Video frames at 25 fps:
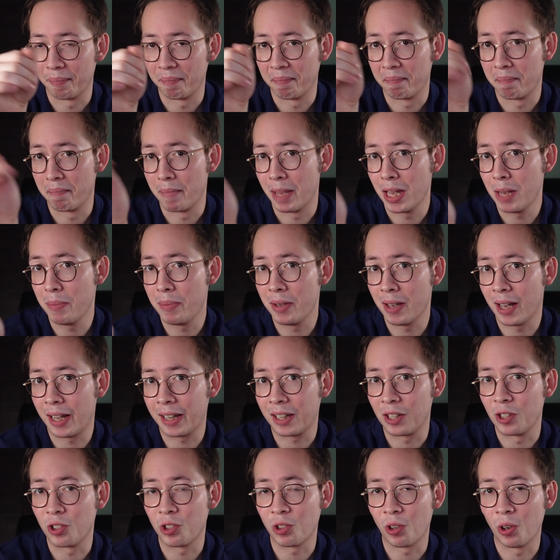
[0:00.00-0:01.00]
maybe I
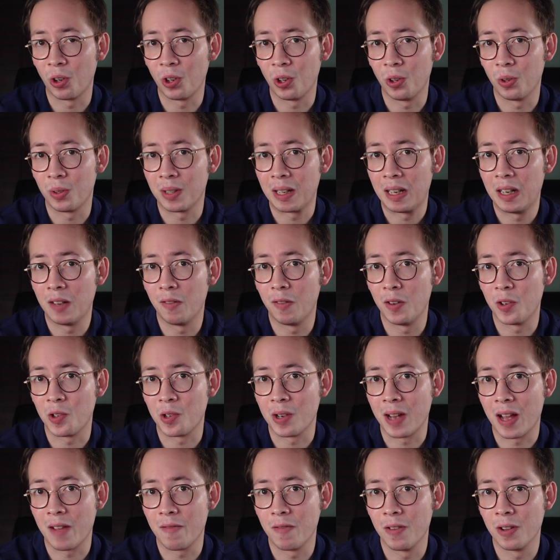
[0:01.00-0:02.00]
can show you
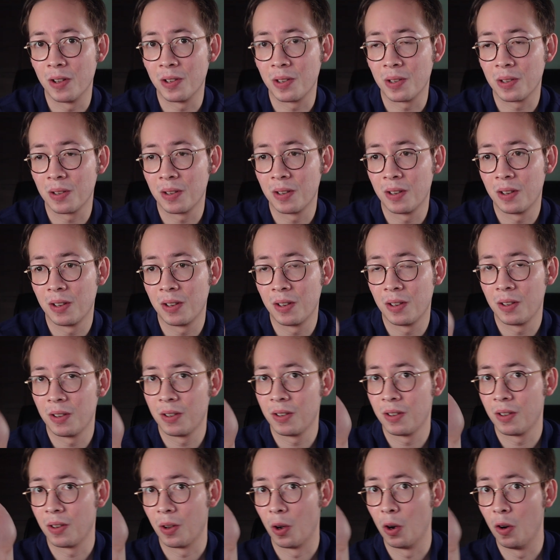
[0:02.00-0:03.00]
television adverts
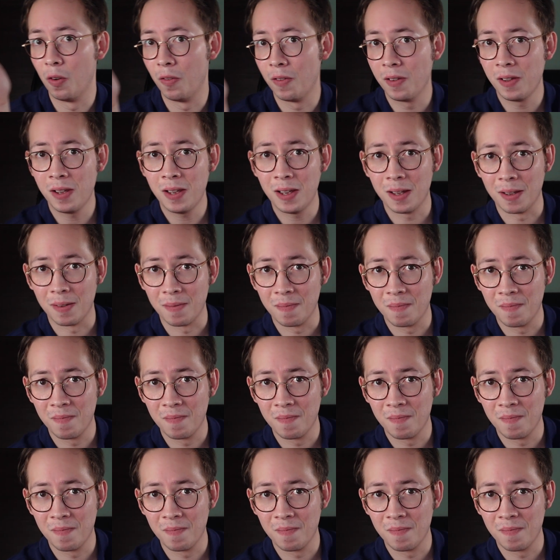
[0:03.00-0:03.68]
over here.